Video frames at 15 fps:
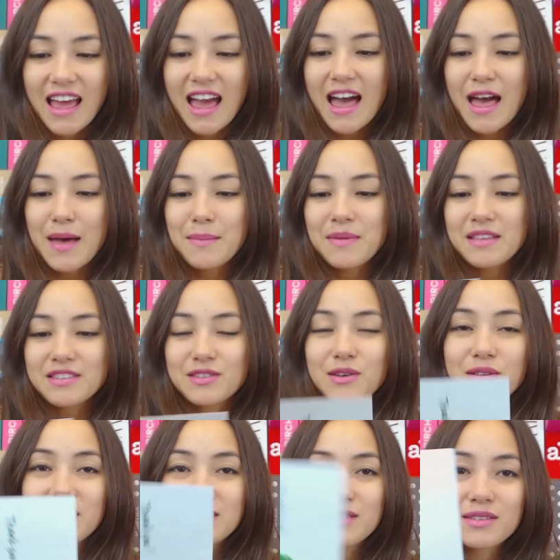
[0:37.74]
And um,
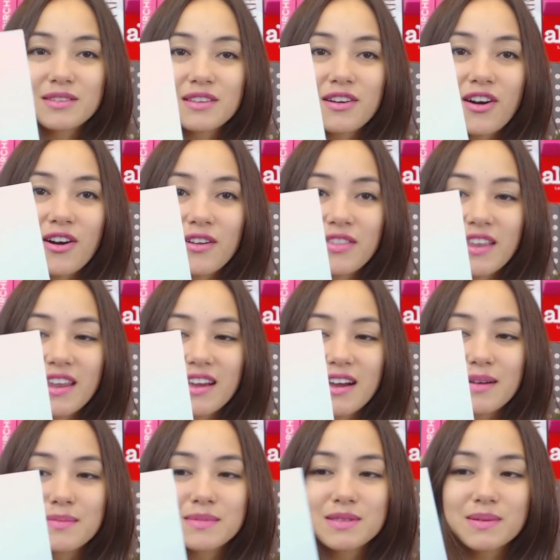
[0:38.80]
so this is the card that it
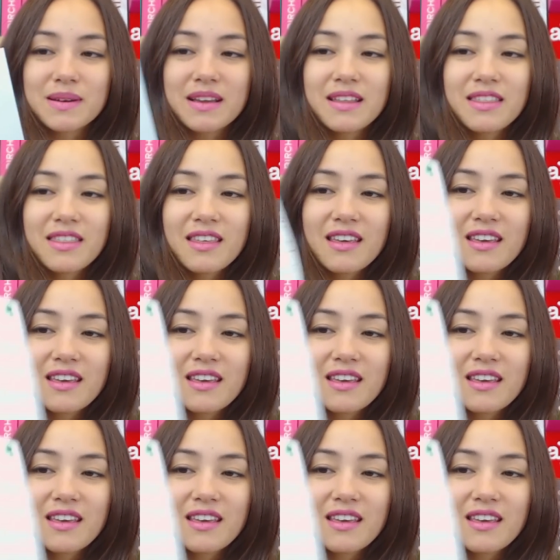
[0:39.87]
comes with.